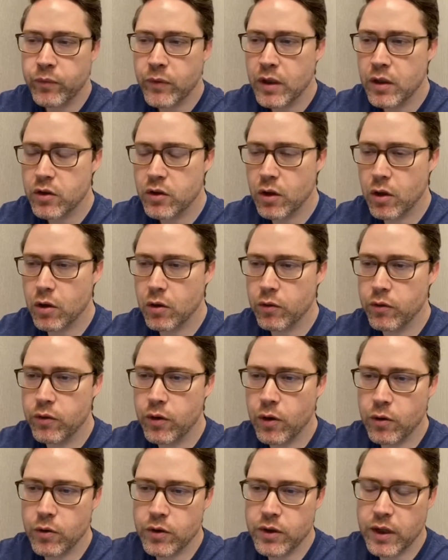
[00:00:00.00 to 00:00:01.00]
So
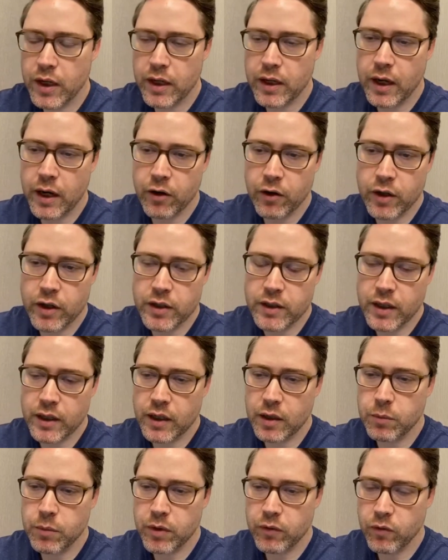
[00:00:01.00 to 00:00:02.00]
those areas that
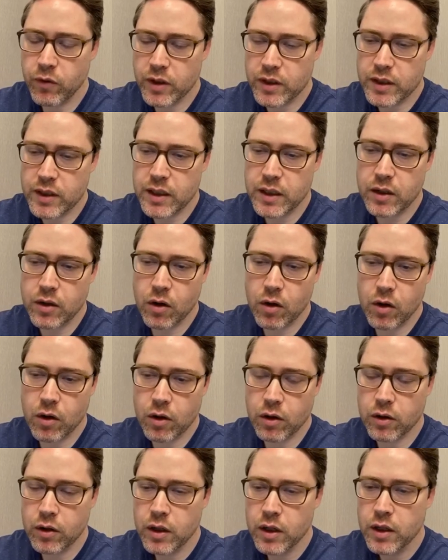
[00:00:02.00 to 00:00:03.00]
can be risky
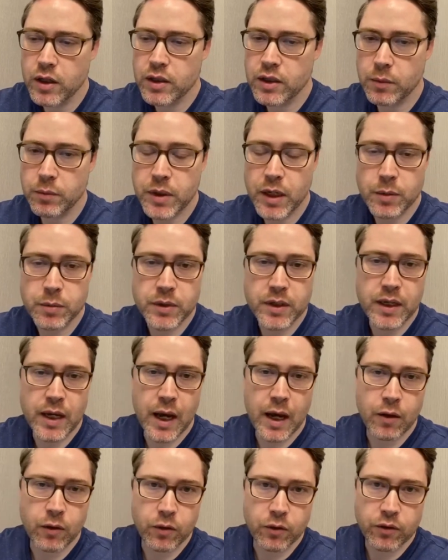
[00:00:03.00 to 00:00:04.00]
are sometimes the
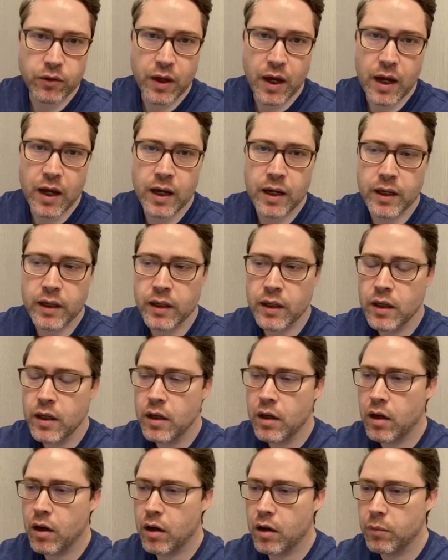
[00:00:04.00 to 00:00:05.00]
outer thigh,
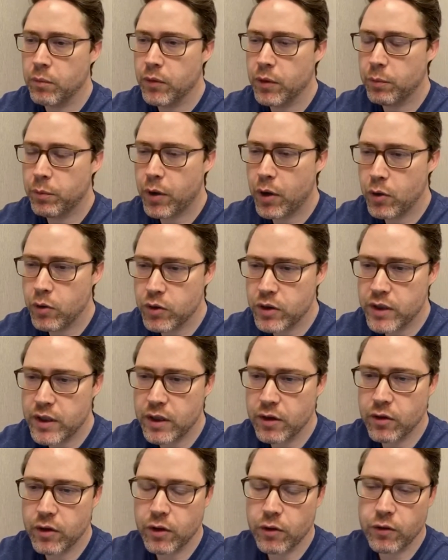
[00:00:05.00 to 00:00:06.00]
the
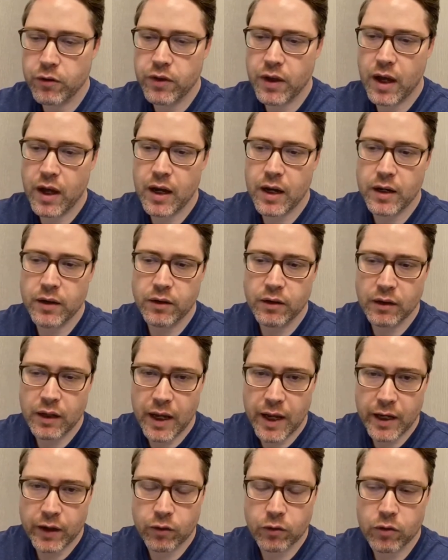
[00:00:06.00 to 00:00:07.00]
posterior thigh, the
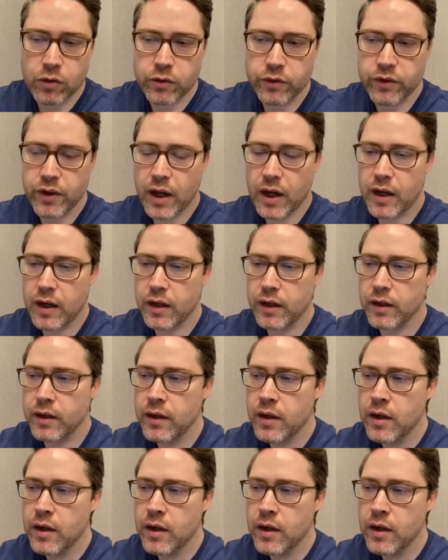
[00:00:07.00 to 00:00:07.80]
lateral thigh.